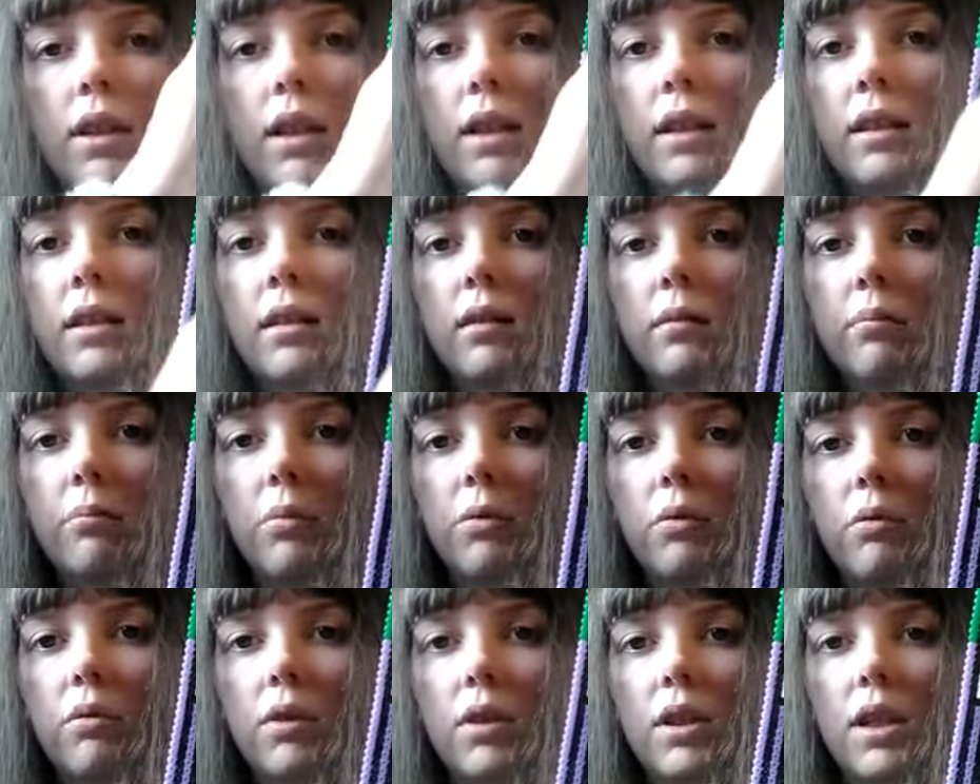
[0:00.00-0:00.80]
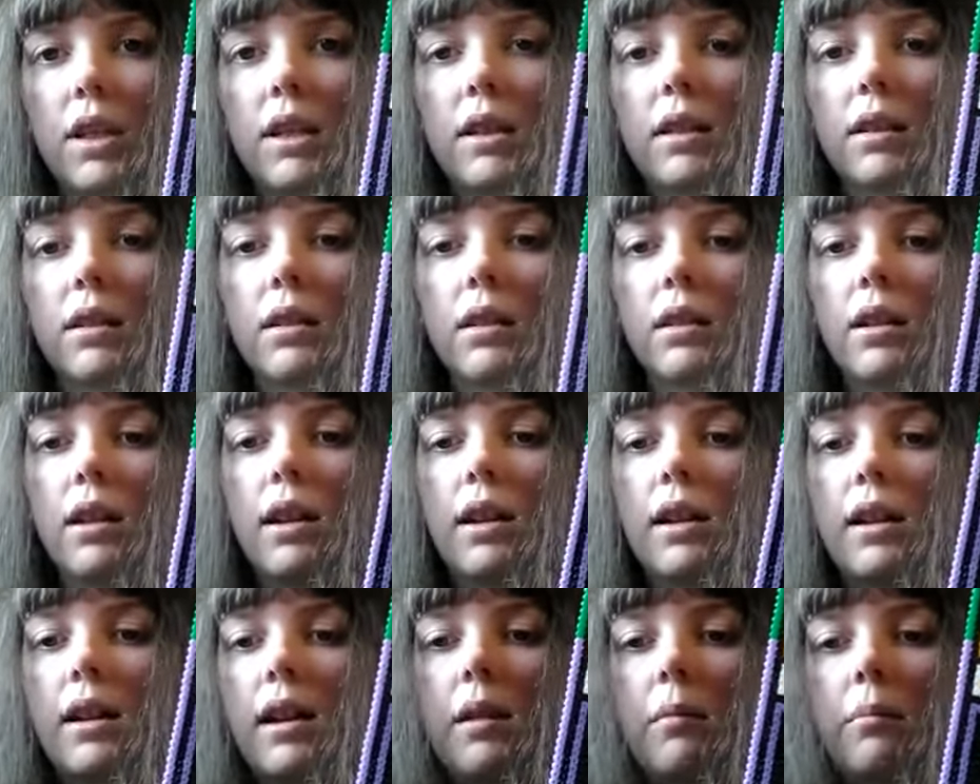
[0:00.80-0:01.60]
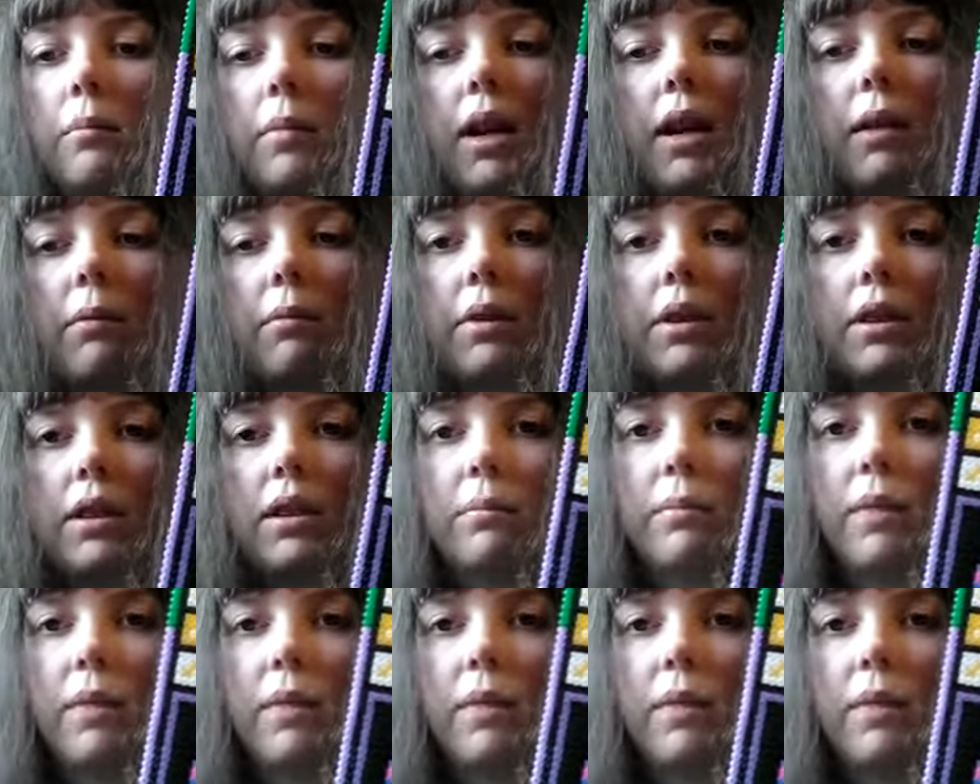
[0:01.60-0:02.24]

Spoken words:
this board here, but I want to